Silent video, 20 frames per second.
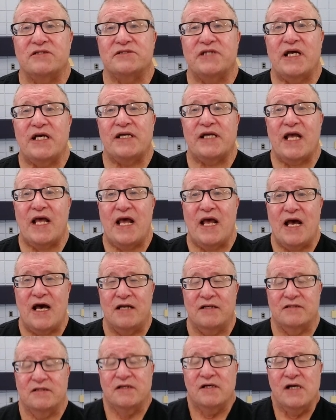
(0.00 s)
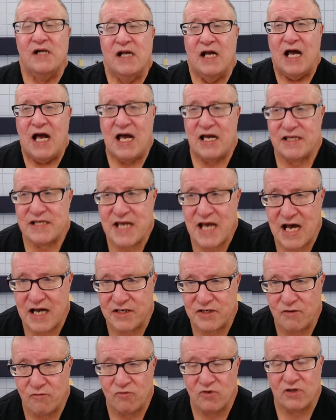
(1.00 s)
they can. And again,
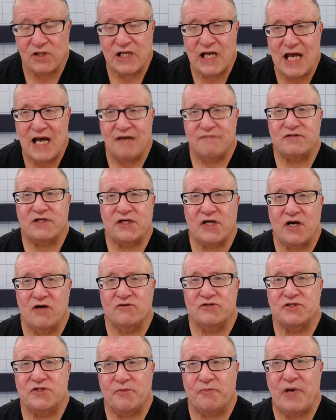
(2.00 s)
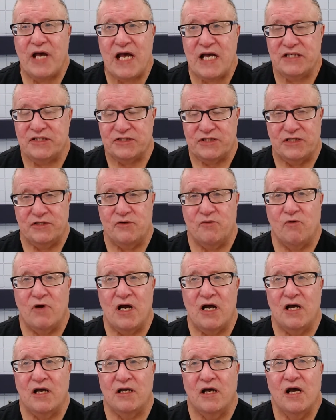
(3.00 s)
you really have to coach the patient. You
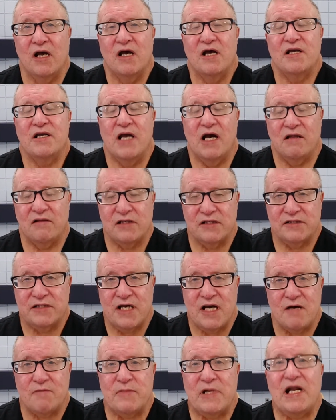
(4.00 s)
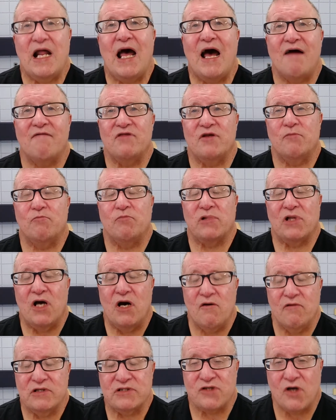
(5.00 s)
want to yell at them and have them
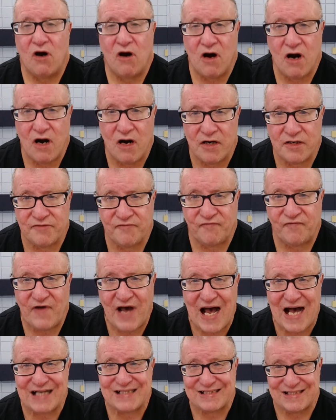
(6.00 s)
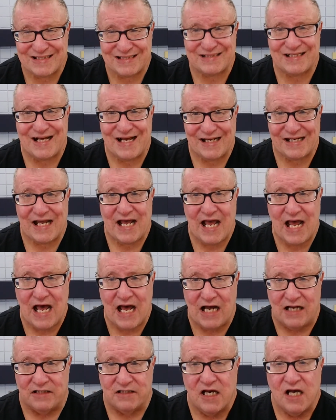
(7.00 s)
blow as hard and fast as they
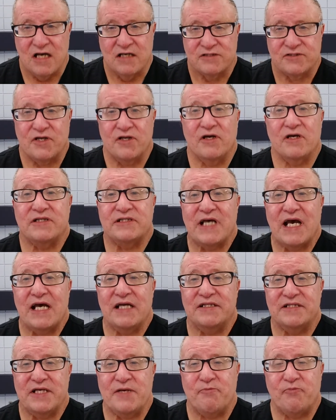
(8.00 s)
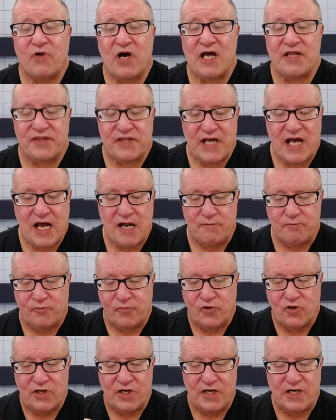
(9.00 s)
can. So they'll take a deep breath in,
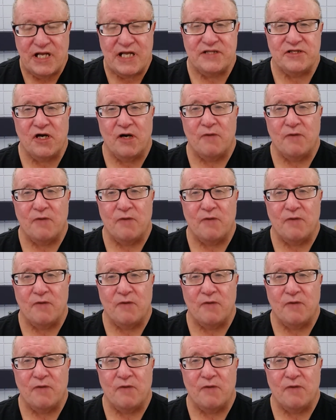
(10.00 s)
put it in their